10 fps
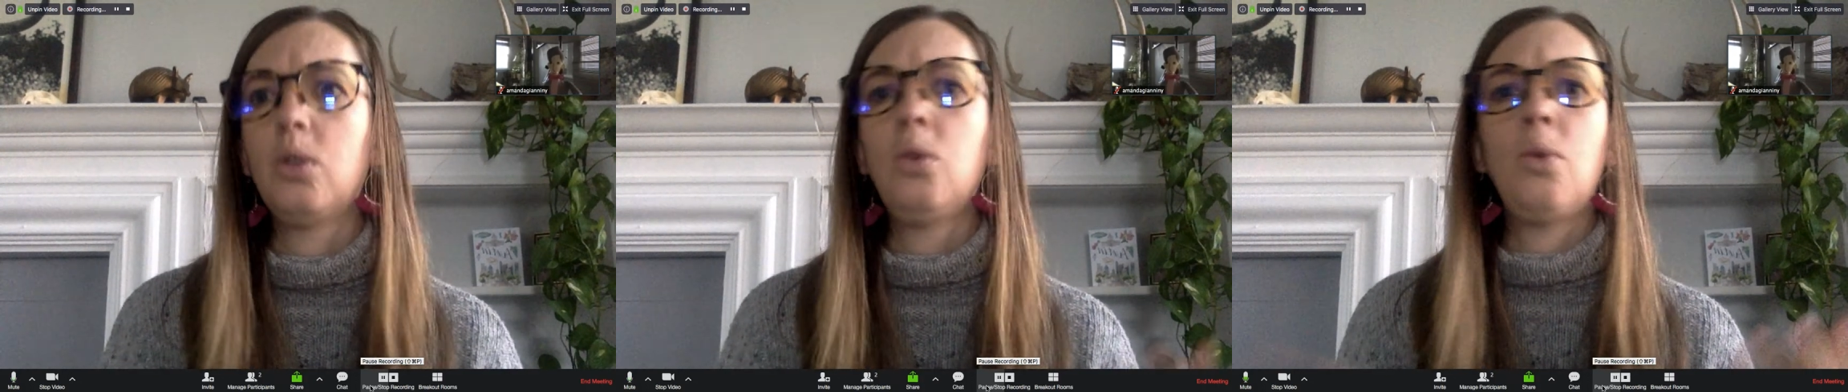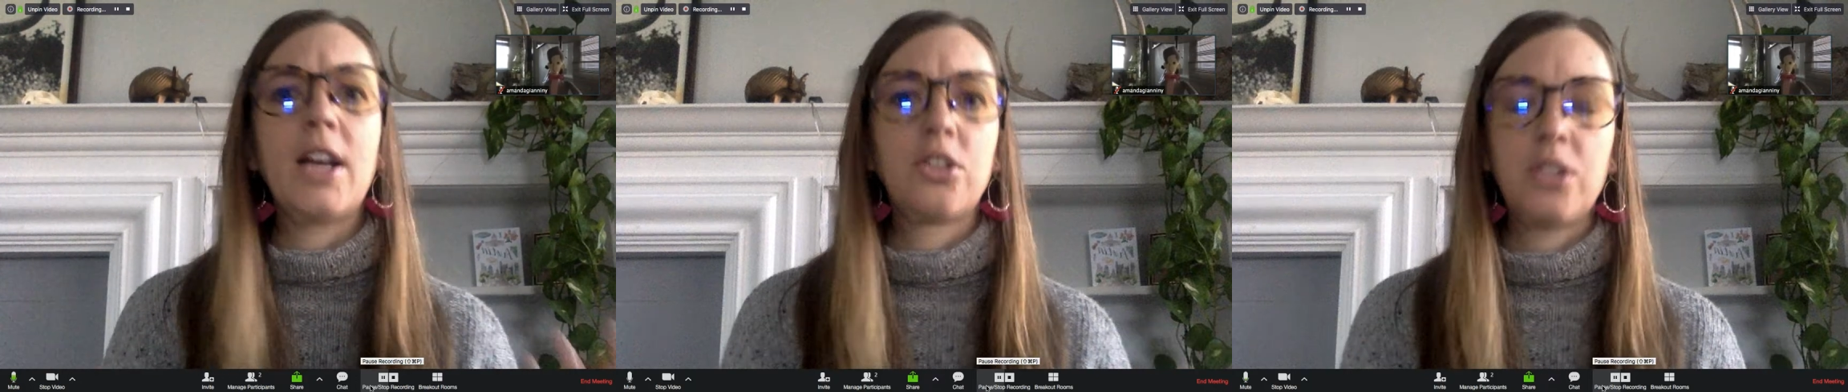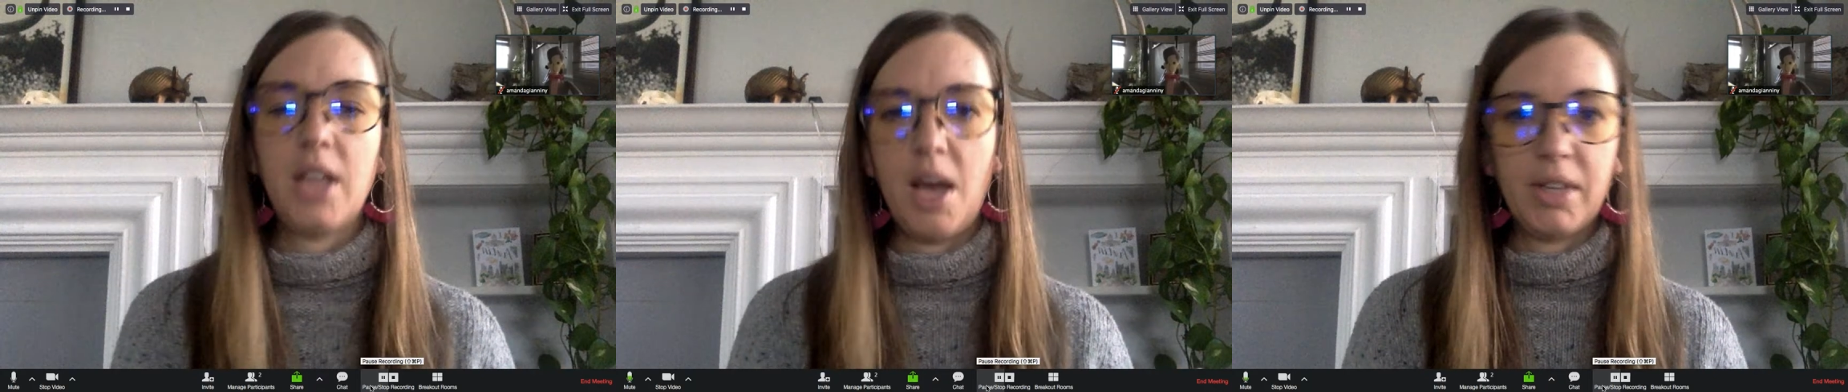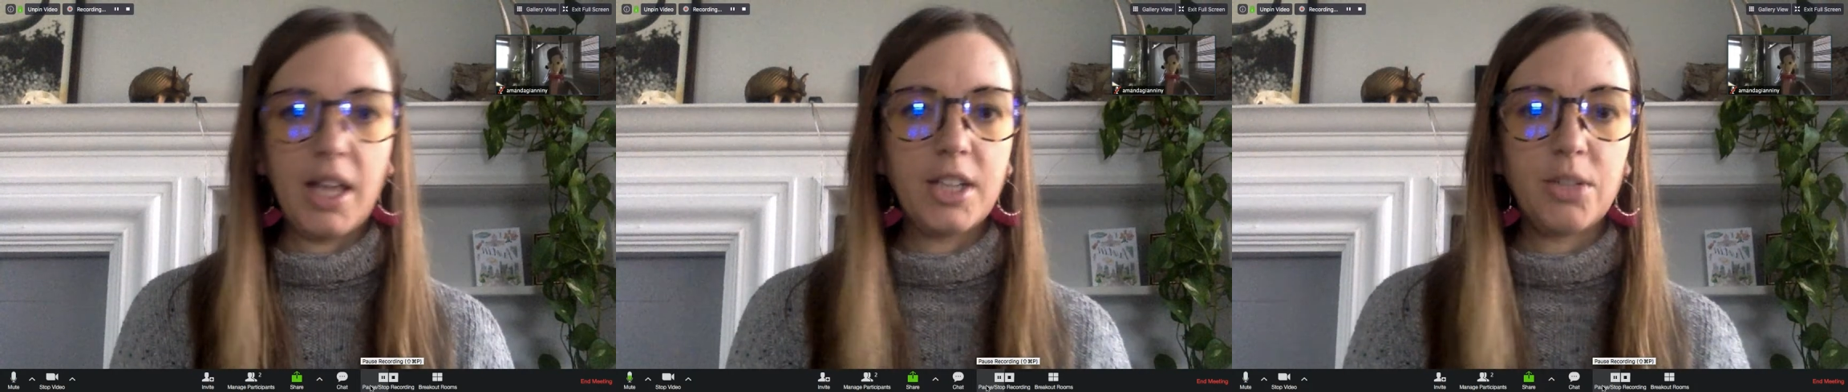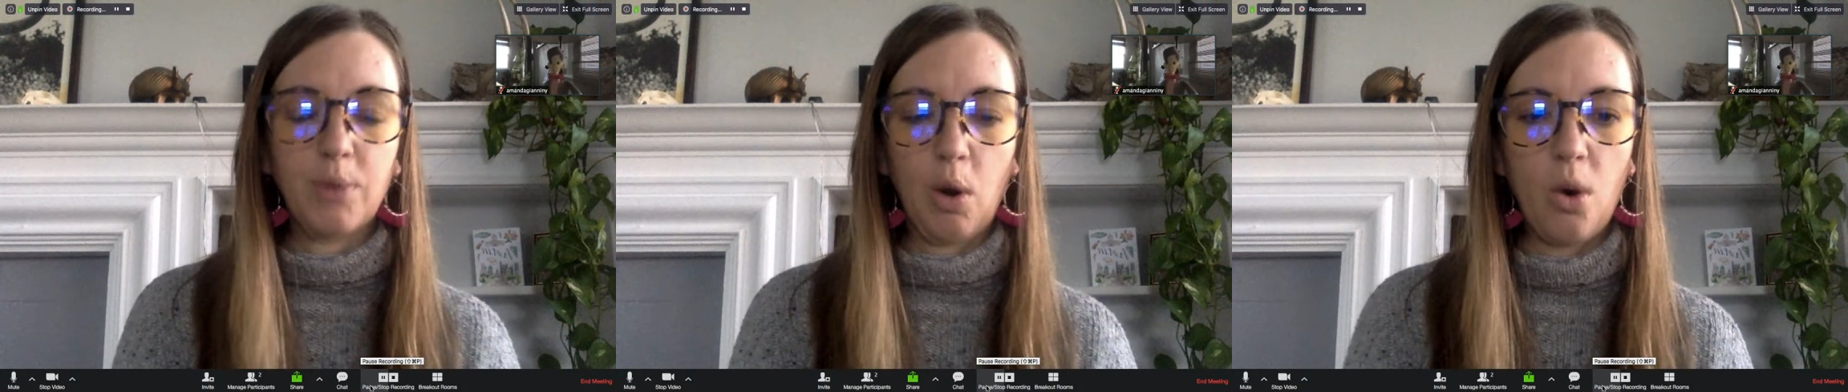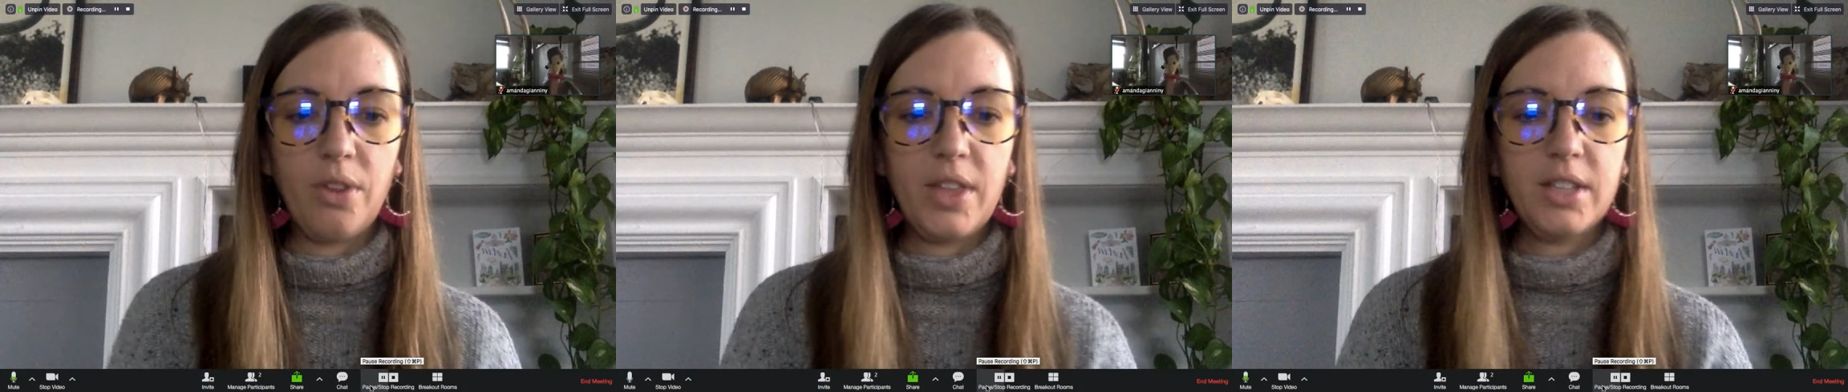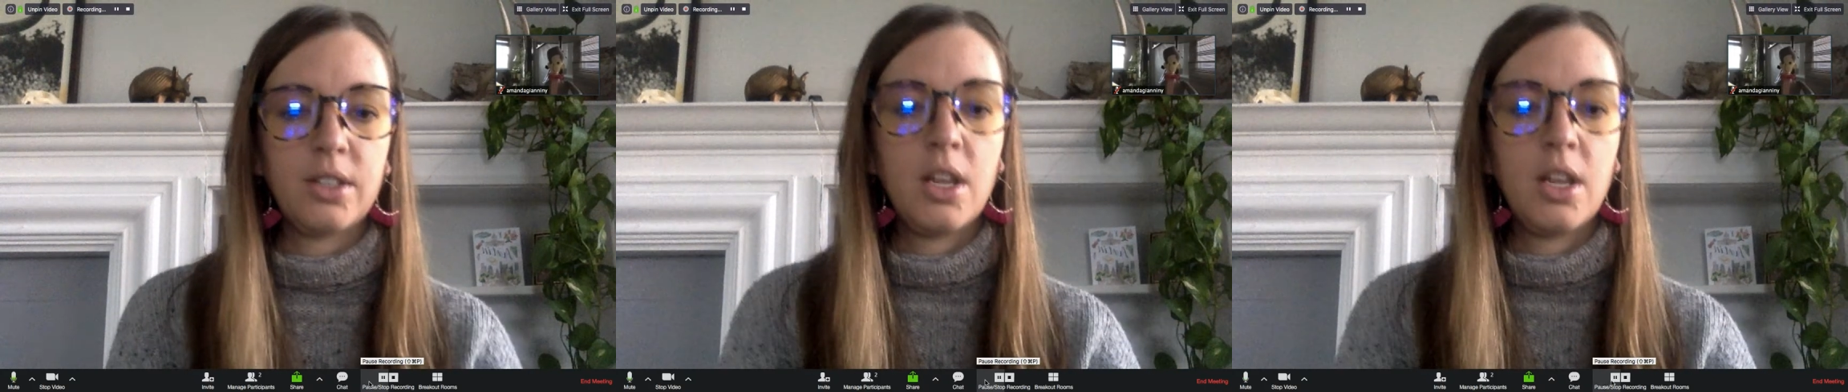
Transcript: ooh, actually, I would like to record this,